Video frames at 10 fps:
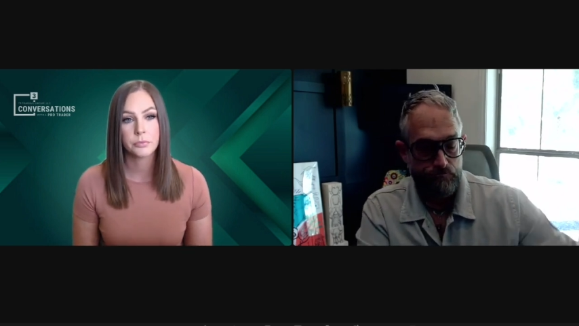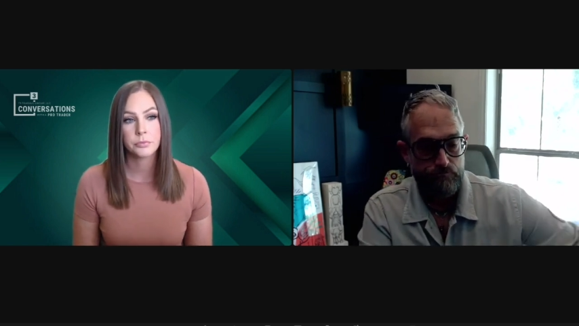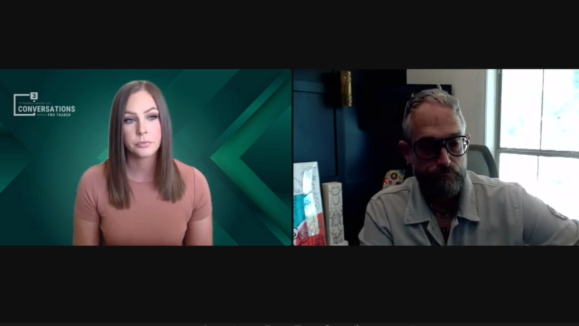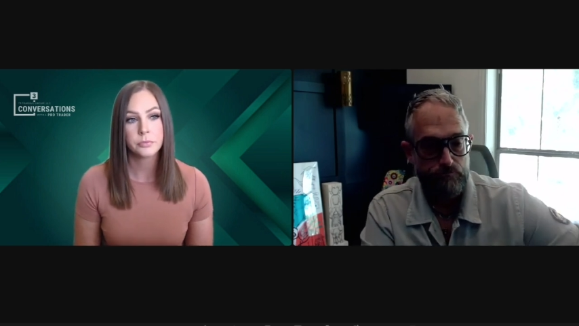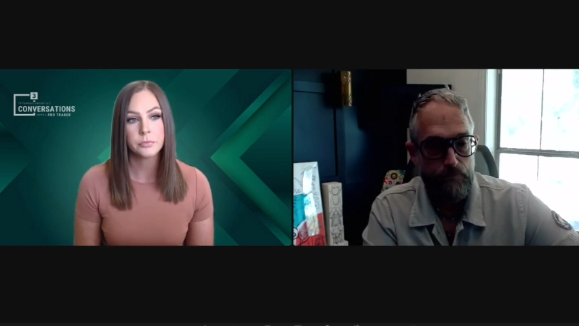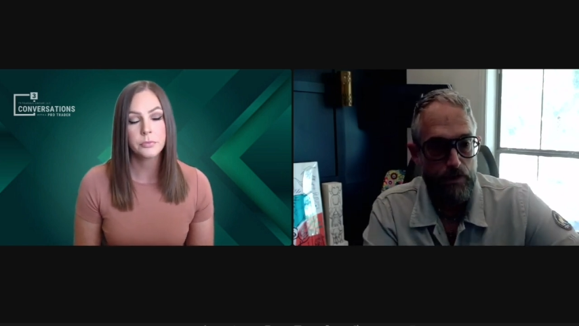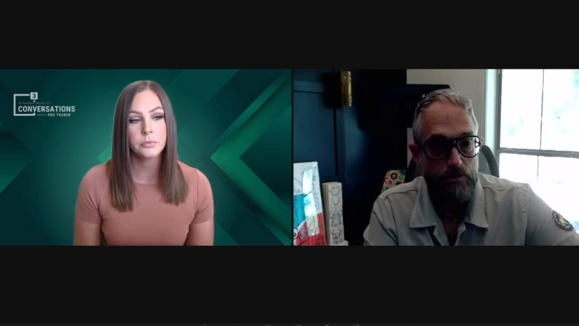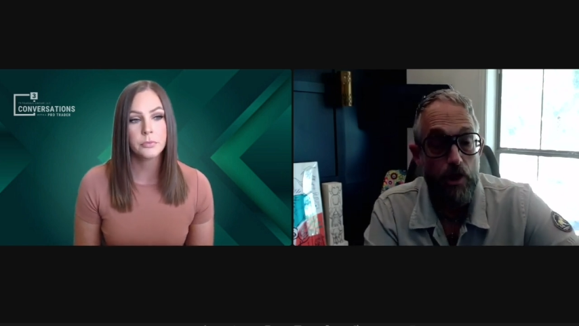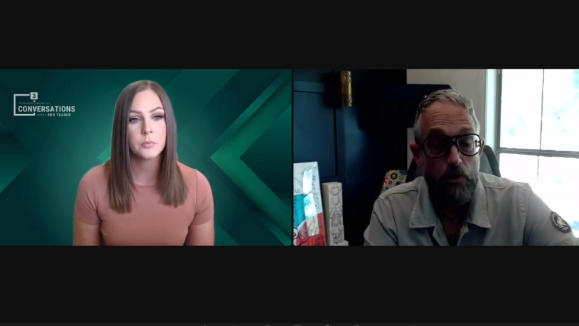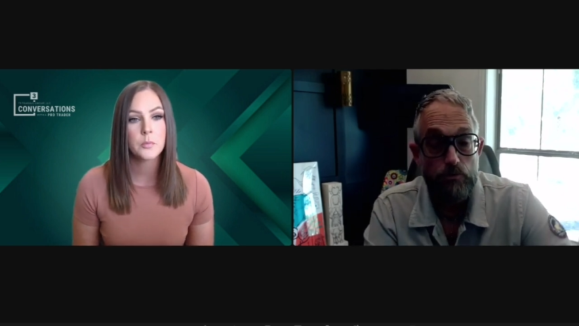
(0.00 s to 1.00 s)
Speaker 1: No,
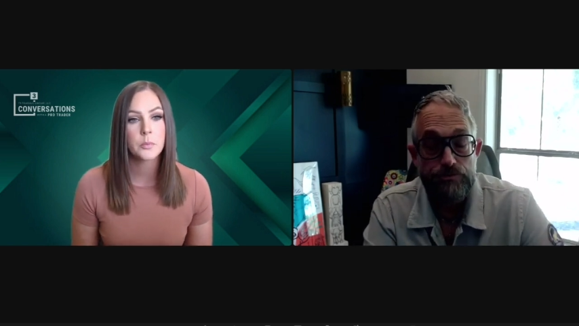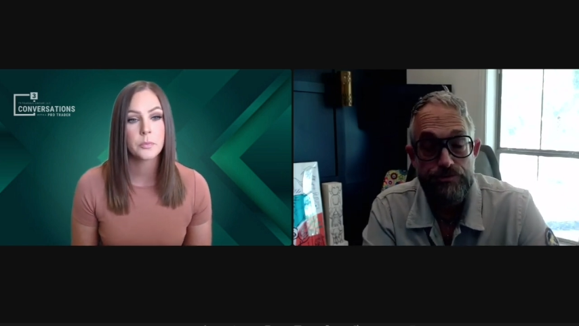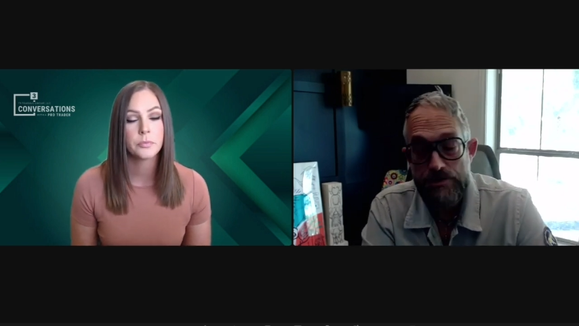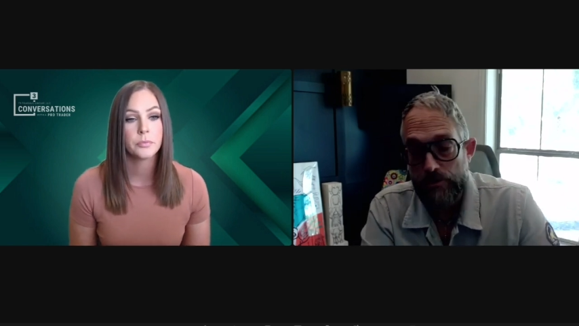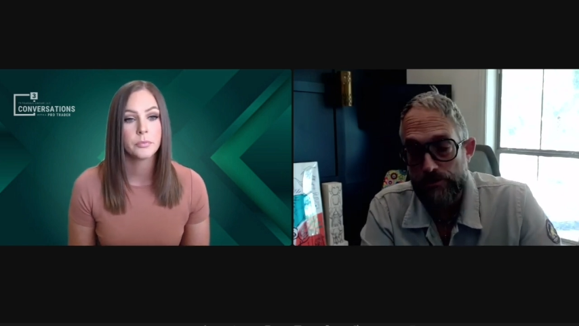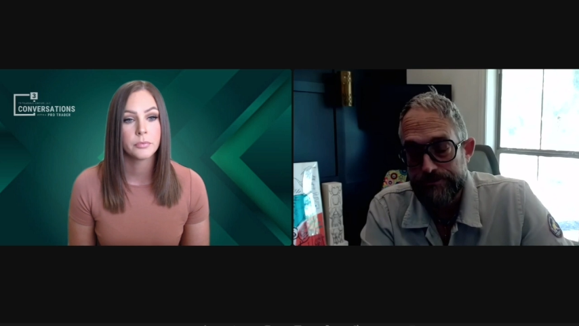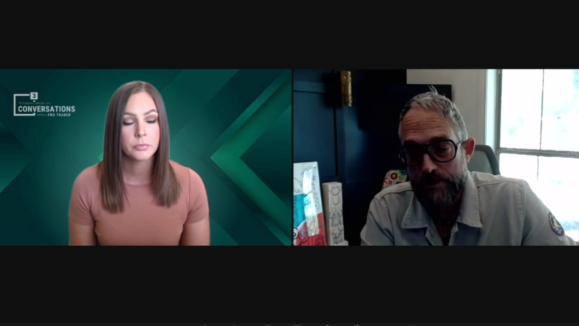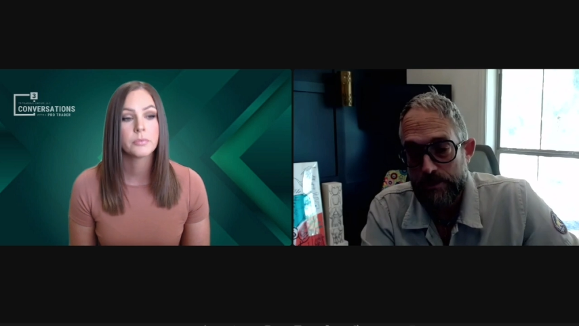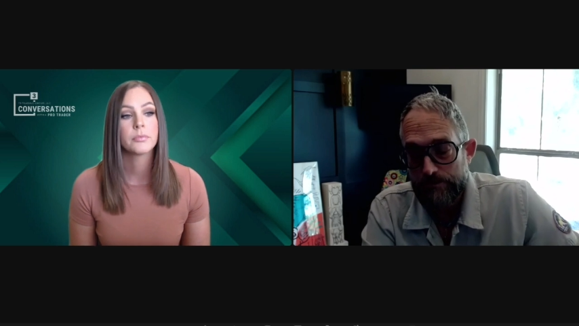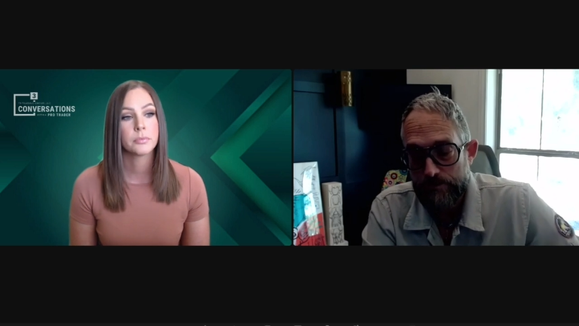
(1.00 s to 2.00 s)
zero. Um,
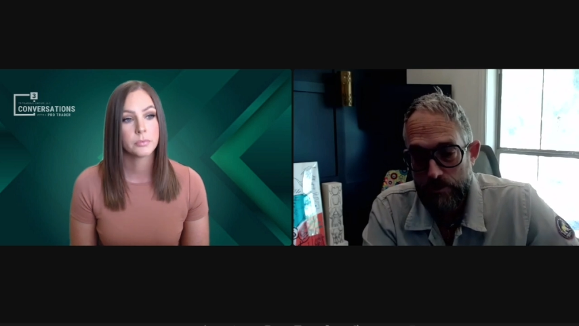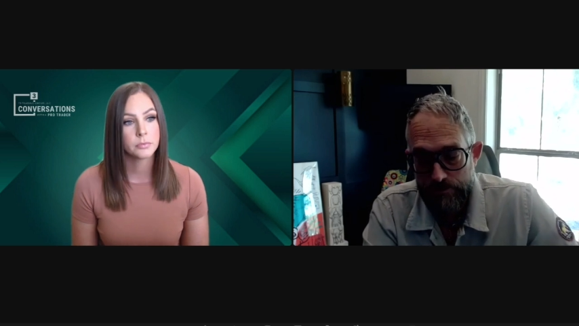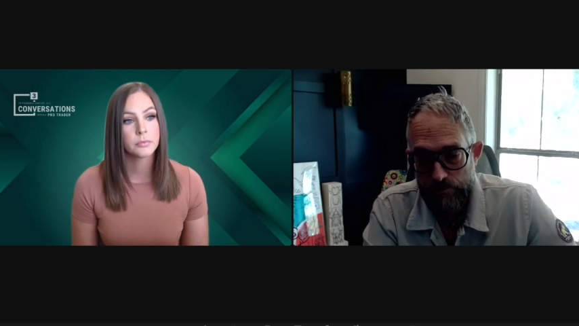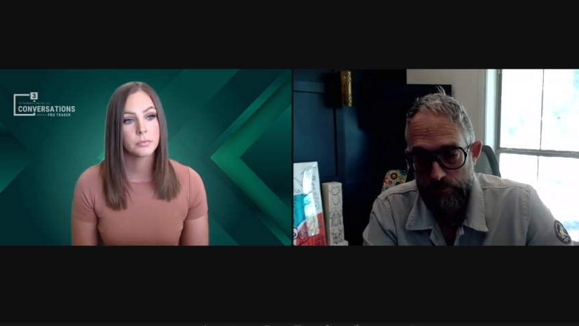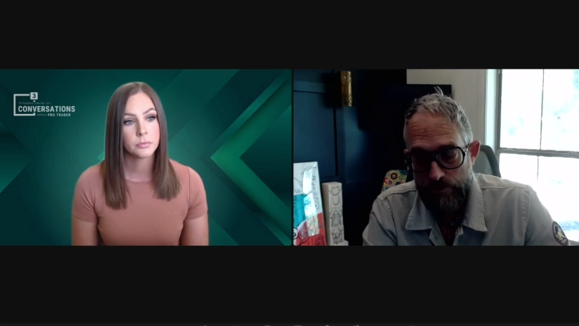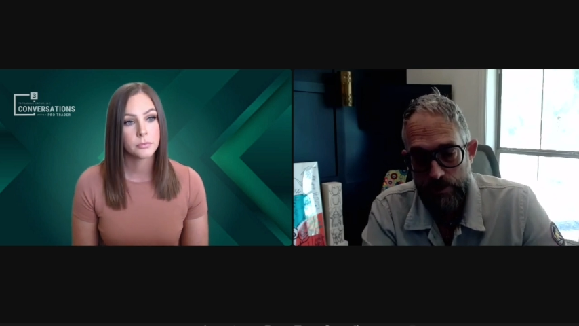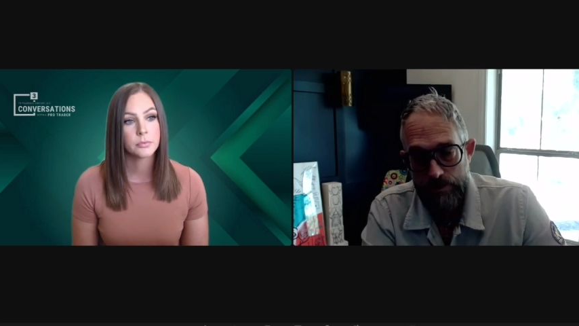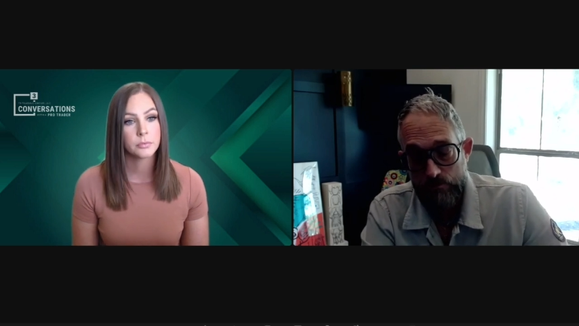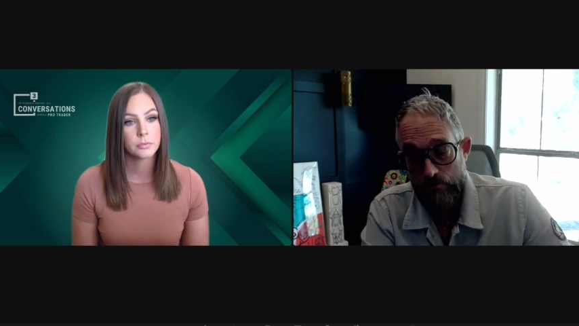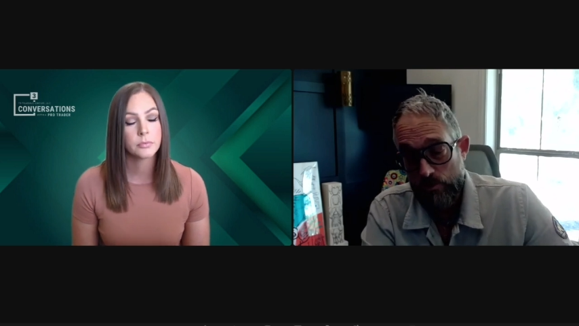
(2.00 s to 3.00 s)
although I
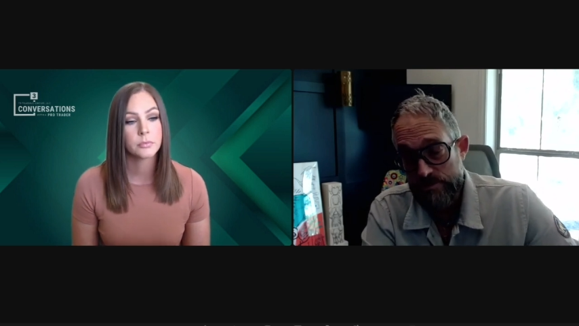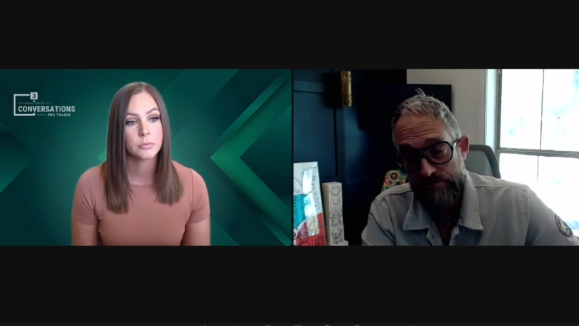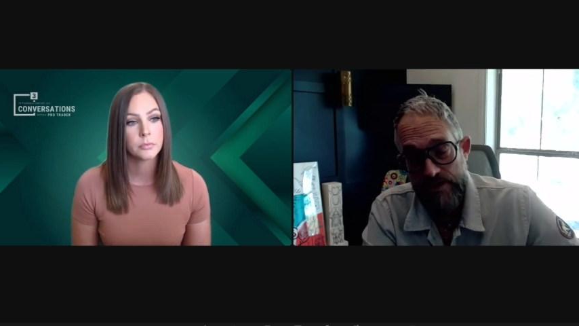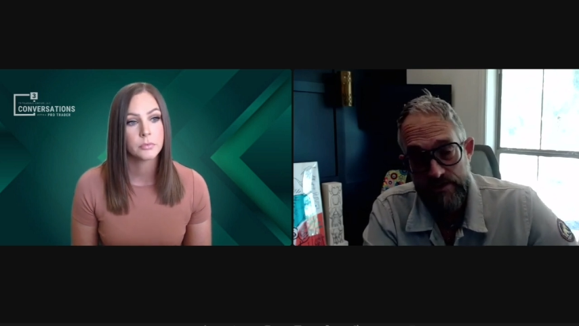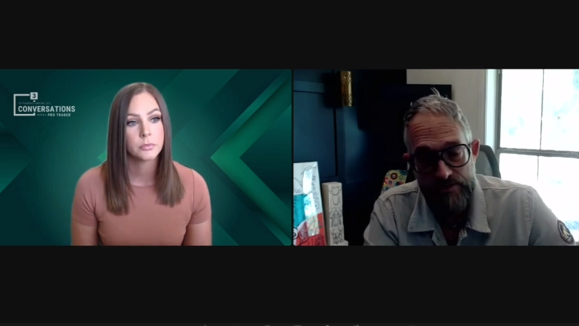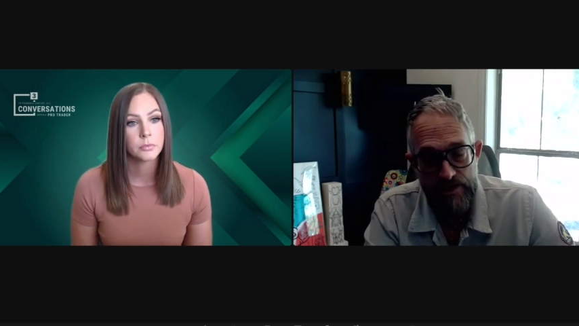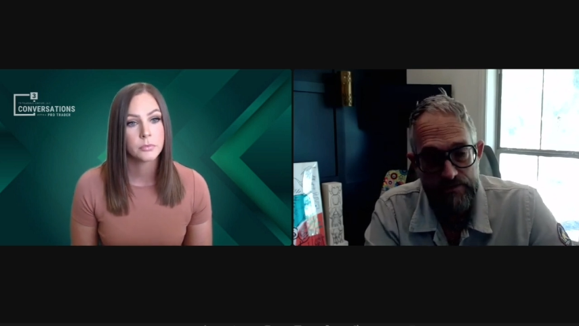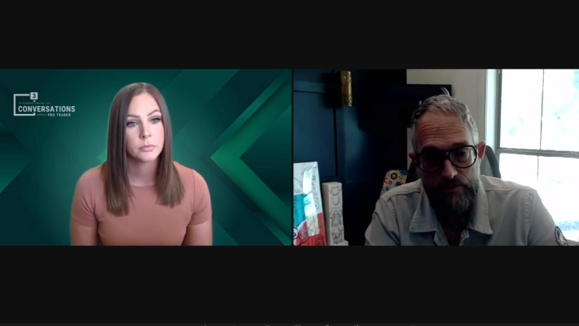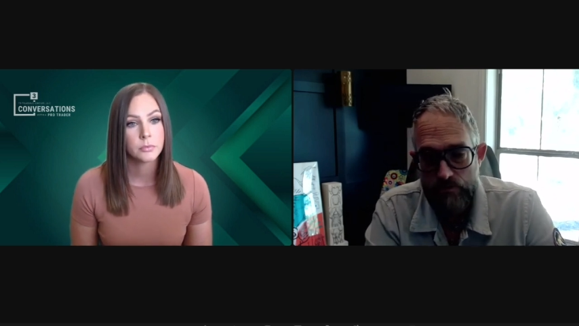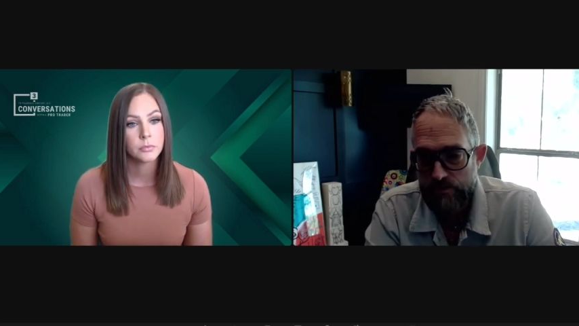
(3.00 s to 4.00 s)
was a fan of Cathie
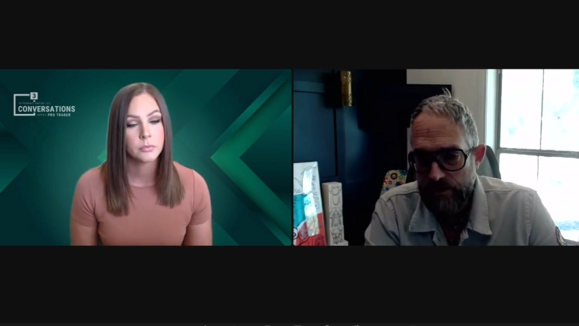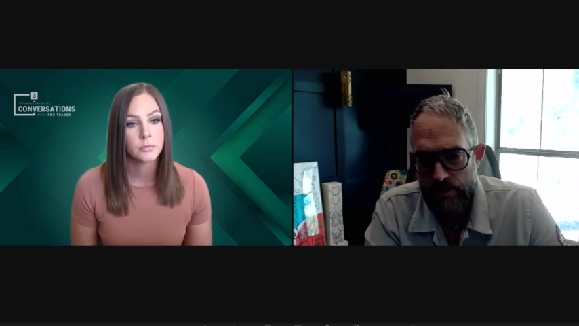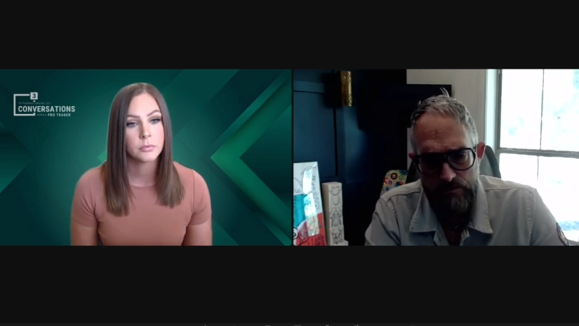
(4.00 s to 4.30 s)
early on,